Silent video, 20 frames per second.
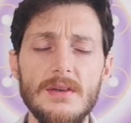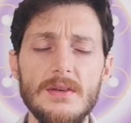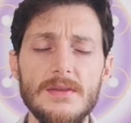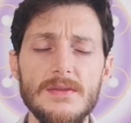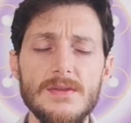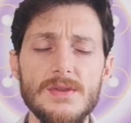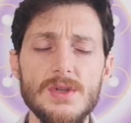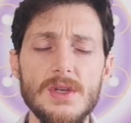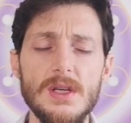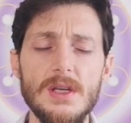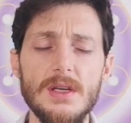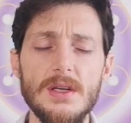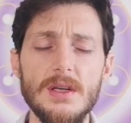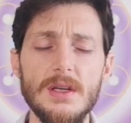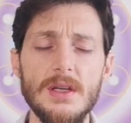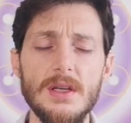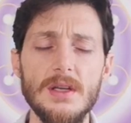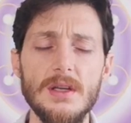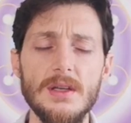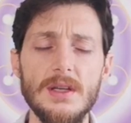
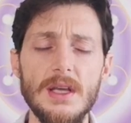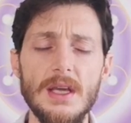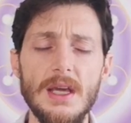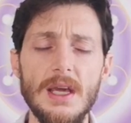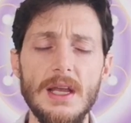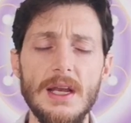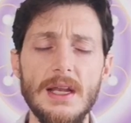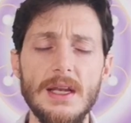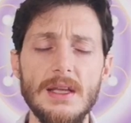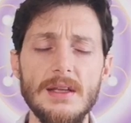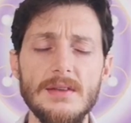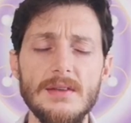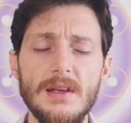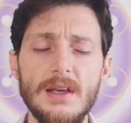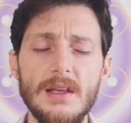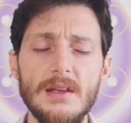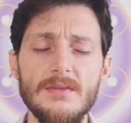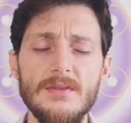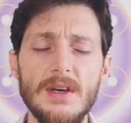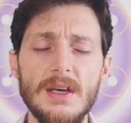sharing, inhale and
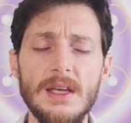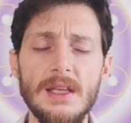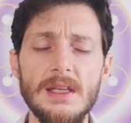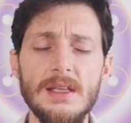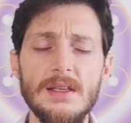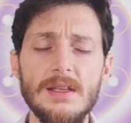exhale very